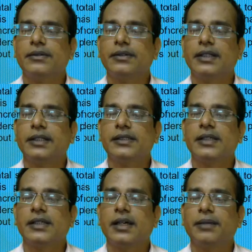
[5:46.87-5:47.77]
that is
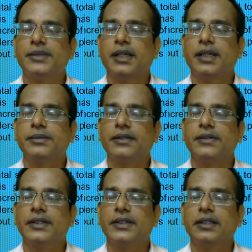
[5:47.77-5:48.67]

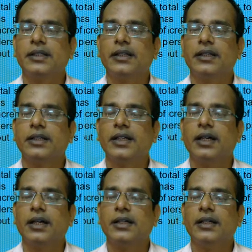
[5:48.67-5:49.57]
observation on
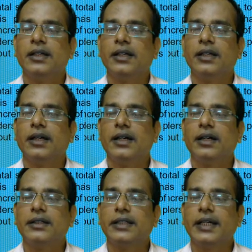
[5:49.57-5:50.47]
a
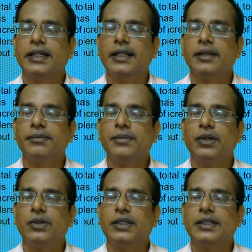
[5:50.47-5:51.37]
diagram
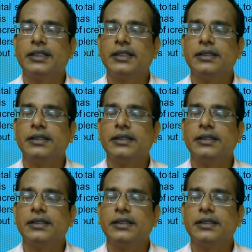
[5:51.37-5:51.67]
below that.